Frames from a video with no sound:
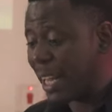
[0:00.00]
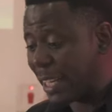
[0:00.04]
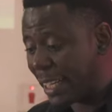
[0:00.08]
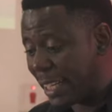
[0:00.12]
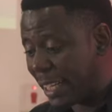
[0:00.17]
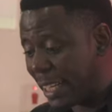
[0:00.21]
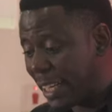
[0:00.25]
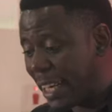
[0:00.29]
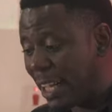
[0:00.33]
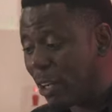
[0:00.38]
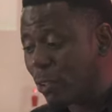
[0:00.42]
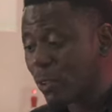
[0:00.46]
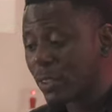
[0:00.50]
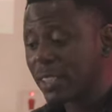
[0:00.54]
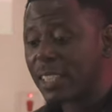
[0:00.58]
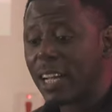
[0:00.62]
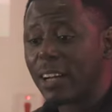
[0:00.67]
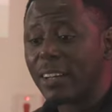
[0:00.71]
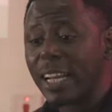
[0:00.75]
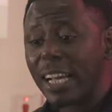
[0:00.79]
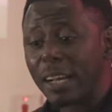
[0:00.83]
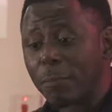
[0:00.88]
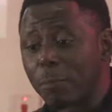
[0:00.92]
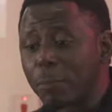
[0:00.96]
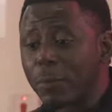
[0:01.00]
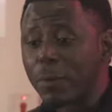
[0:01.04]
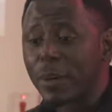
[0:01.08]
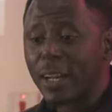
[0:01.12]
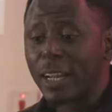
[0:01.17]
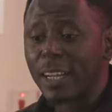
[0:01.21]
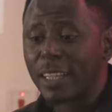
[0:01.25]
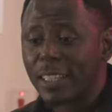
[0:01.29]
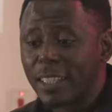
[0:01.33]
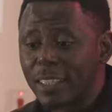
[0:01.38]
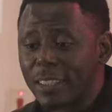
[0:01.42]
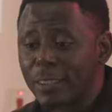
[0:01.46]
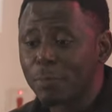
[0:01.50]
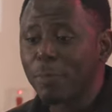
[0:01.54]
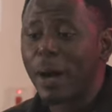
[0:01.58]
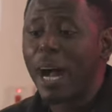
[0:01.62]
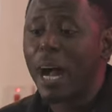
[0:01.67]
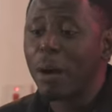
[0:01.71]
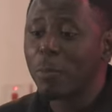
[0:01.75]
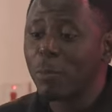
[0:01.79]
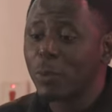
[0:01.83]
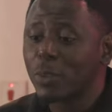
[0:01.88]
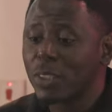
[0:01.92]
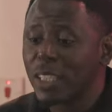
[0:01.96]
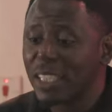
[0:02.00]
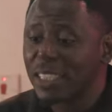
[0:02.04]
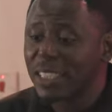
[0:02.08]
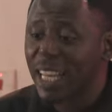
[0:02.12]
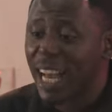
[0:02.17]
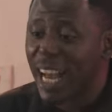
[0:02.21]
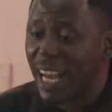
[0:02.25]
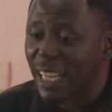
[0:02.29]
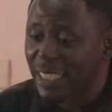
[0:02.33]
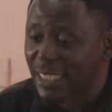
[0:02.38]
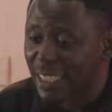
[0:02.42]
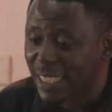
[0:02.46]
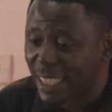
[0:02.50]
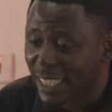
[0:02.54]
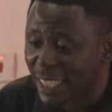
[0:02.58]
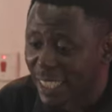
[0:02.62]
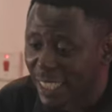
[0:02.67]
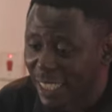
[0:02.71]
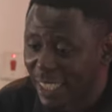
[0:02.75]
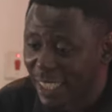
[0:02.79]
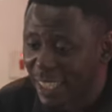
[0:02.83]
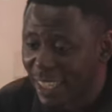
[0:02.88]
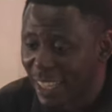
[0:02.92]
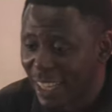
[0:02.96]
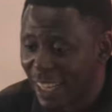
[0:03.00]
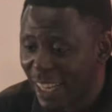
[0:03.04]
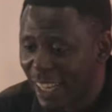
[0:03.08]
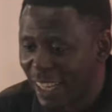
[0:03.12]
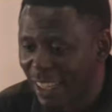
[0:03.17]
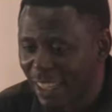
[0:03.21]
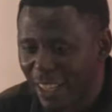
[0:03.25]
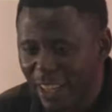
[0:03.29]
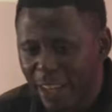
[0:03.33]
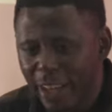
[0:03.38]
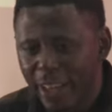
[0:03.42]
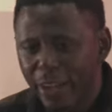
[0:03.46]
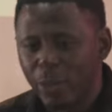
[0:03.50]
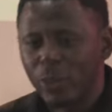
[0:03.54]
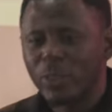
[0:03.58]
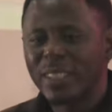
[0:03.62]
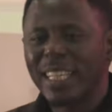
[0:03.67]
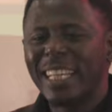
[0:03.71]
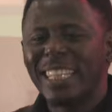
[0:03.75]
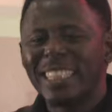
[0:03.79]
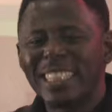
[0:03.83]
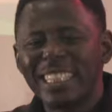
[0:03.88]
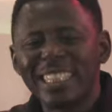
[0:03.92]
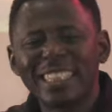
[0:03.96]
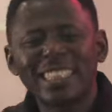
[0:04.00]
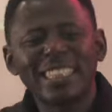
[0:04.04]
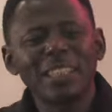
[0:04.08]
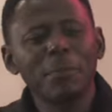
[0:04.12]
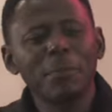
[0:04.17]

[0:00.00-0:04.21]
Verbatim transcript: And they knelt down and prayed. The Bible says, Ask. You see, it's the